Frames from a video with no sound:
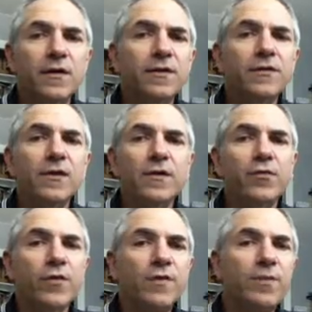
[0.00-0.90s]
Is there
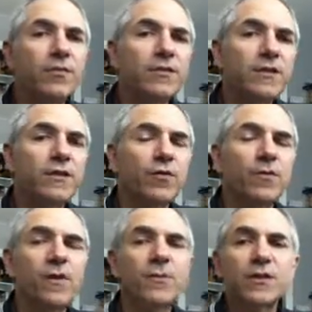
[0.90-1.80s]
agreement or
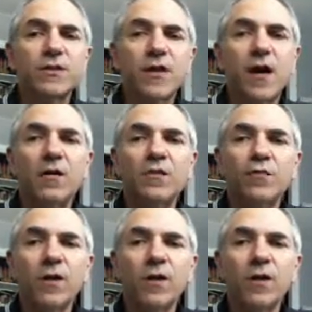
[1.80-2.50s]
disagreement among scholars